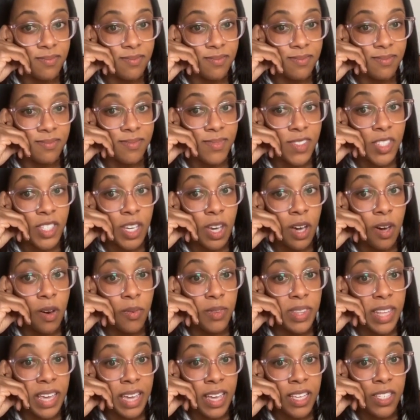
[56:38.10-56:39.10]
So
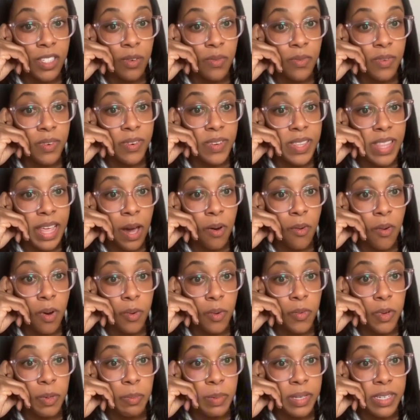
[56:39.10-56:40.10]
the answer for that
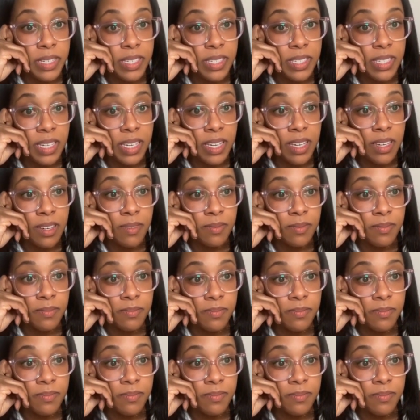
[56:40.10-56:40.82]
one would be C.